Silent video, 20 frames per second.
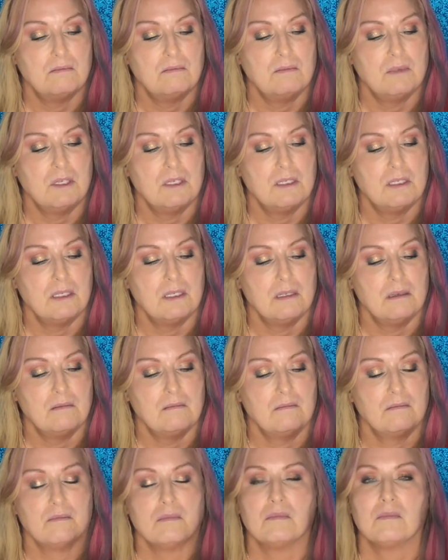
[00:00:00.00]

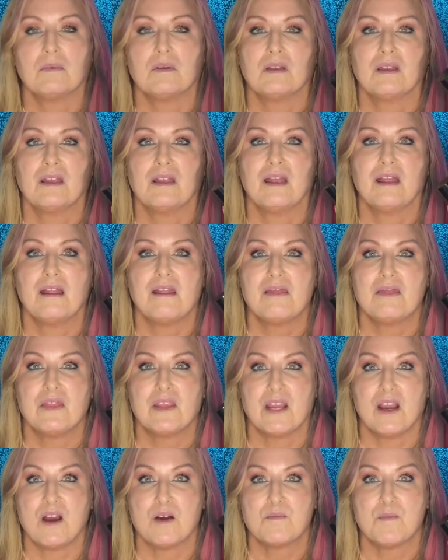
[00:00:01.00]

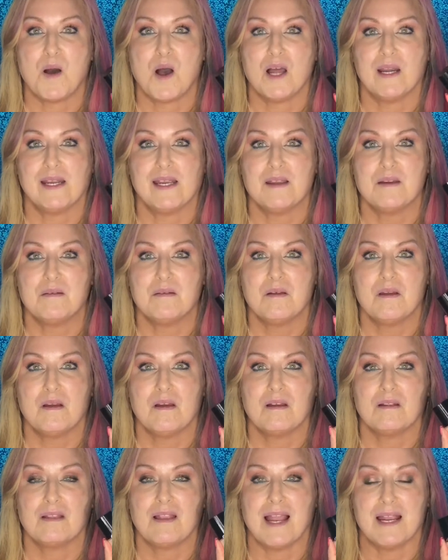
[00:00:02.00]
the Armani
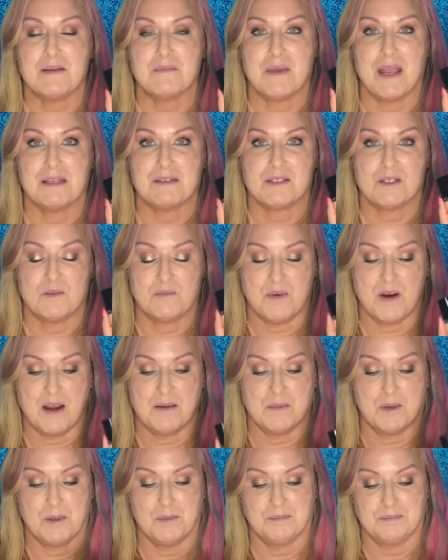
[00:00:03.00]
Light Master
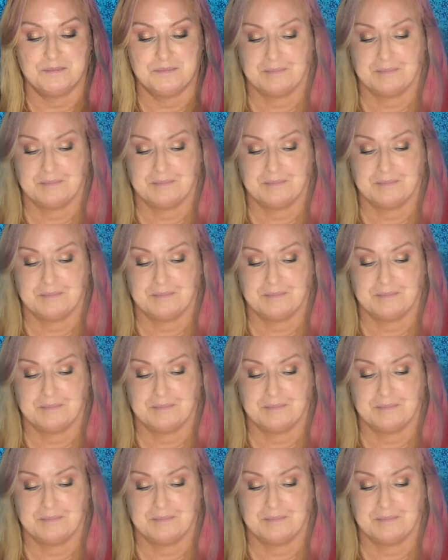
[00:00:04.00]
Primer.